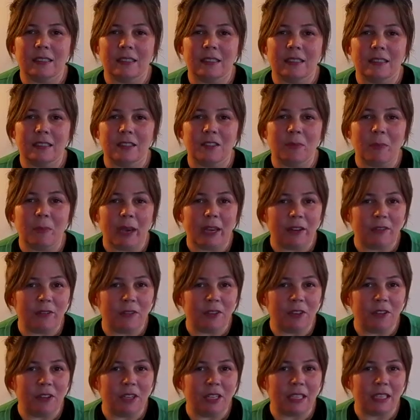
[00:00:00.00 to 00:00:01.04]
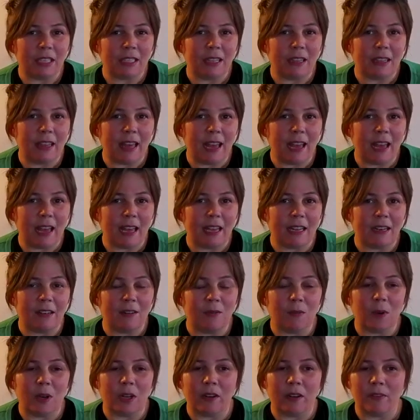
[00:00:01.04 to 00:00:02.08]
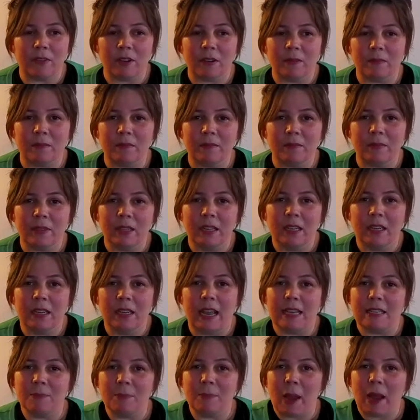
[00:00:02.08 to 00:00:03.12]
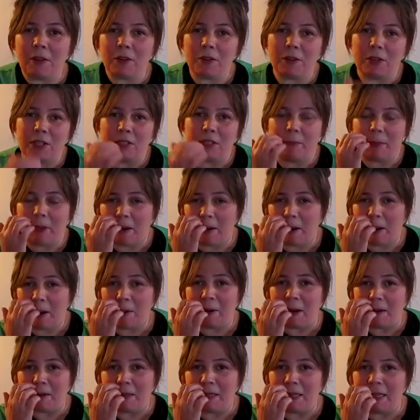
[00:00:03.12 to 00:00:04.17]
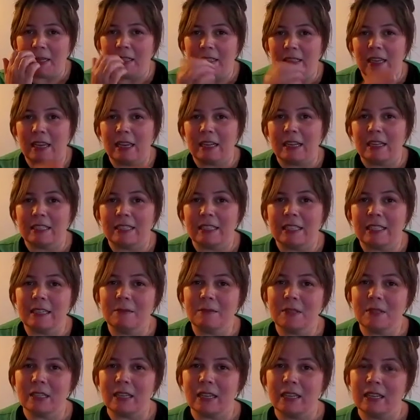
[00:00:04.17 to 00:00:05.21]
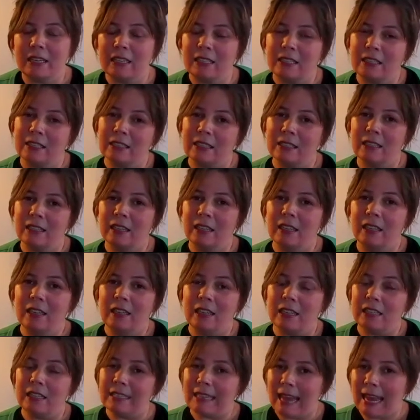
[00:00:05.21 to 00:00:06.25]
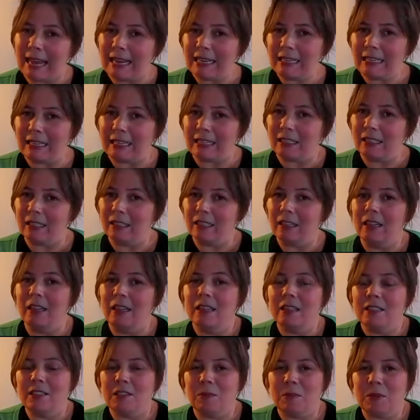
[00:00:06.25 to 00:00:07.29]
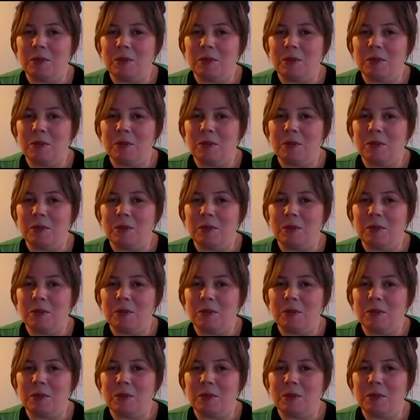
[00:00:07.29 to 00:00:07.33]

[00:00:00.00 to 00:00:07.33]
You might have noticed that one of them has boundaries around it, and it seems like it's intended to be